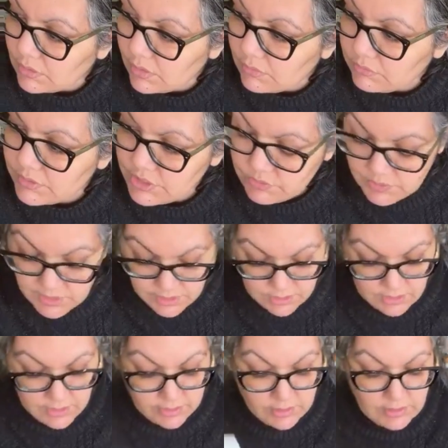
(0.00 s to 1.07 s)
I wish we
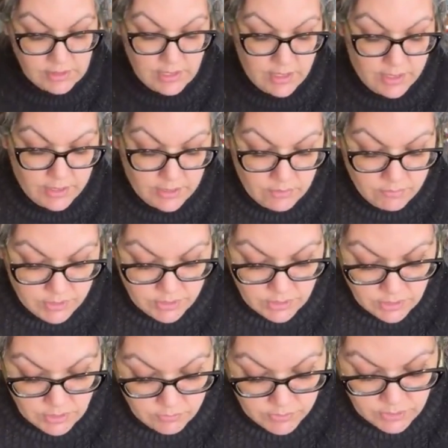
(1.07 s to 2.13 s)
had like a tiny
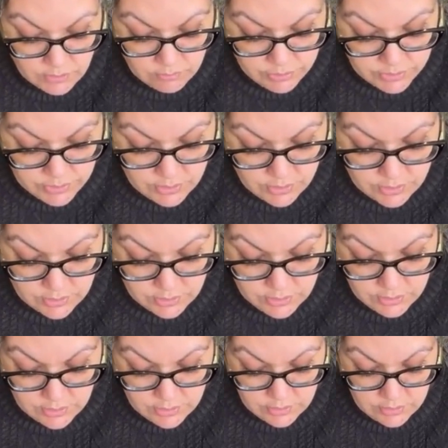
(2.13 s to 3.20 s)
bunny we can put on
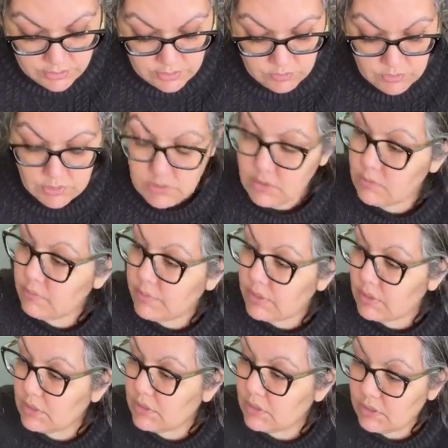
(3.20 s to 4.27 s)
there. This one's too
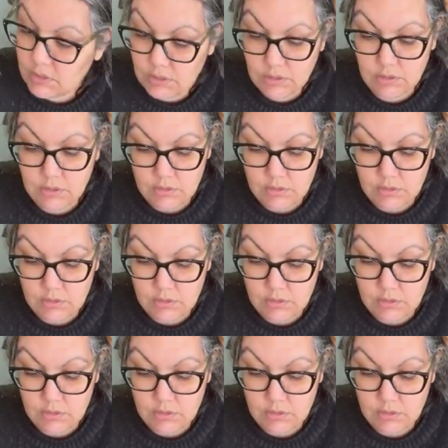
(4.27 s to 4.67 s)
big.